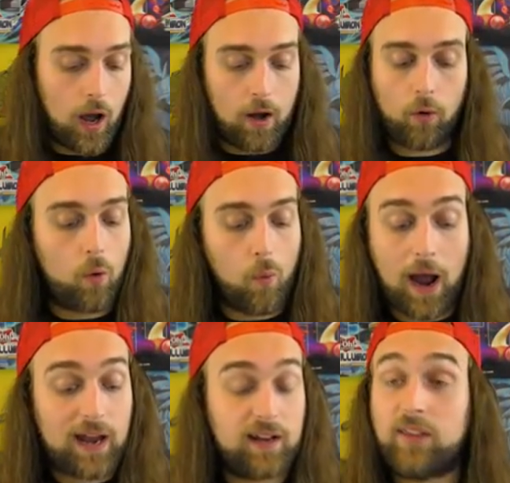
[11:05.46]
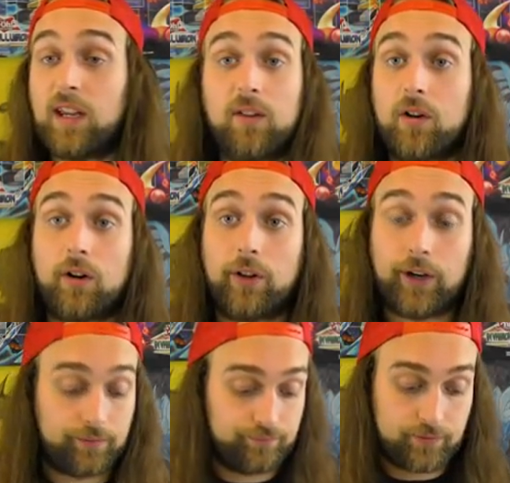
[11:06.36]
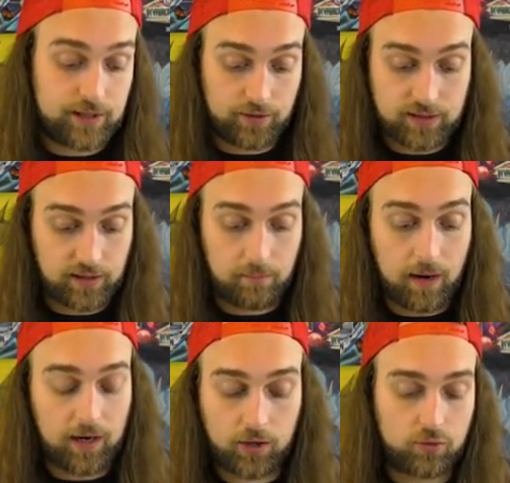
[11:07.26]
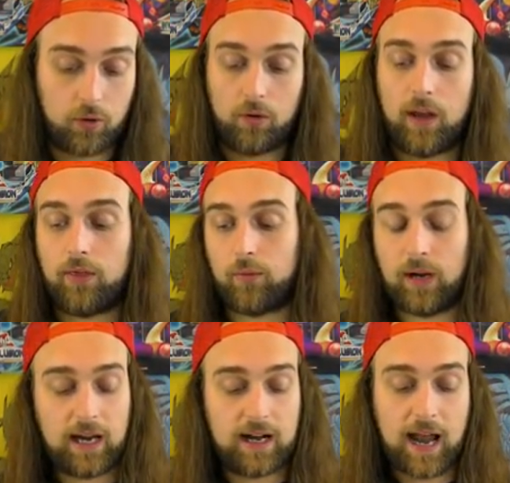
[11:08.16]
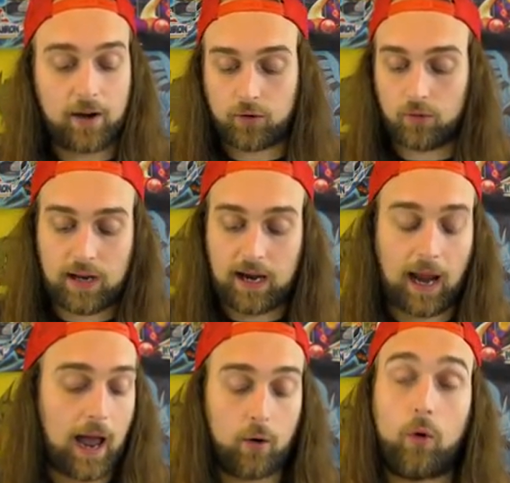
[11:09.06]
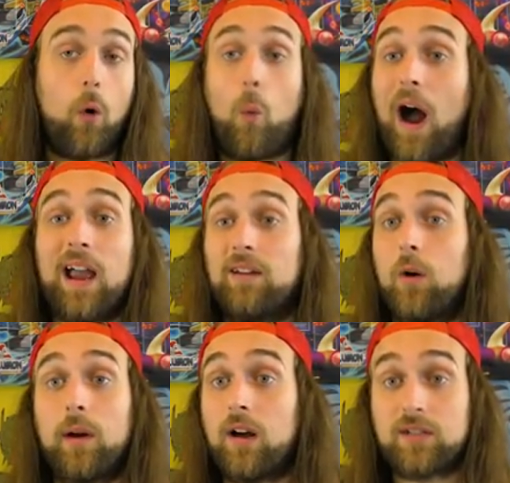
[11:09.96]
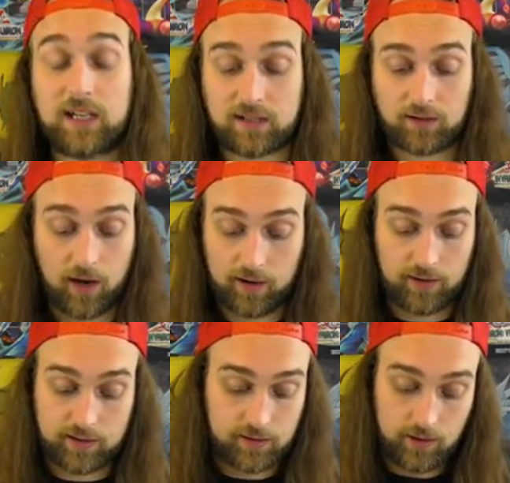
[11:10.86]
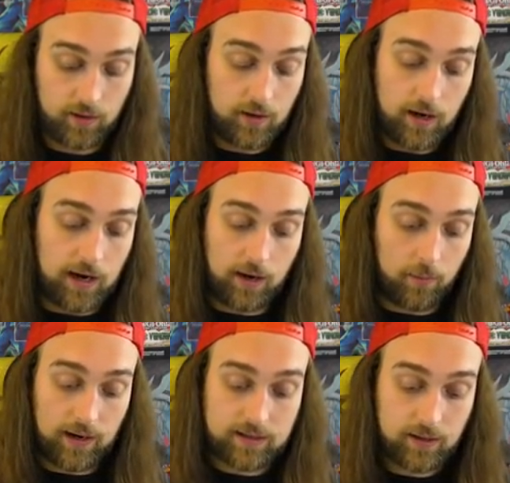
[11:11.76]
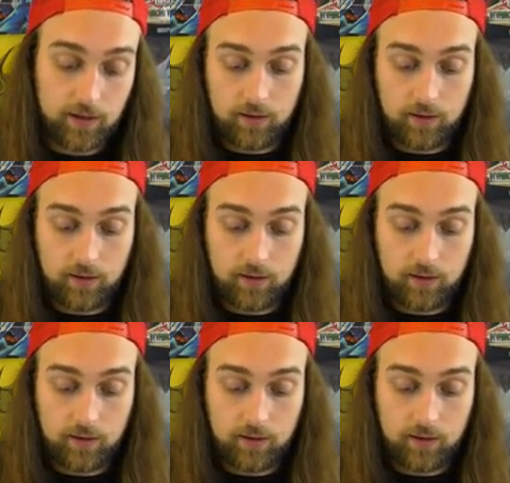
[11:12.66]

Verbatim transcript: I don't know why I didn't think of it earlier. Seriously, Mind Control at three in an aggro deck. I don't know why no one else hasn't thought of this. Anyways.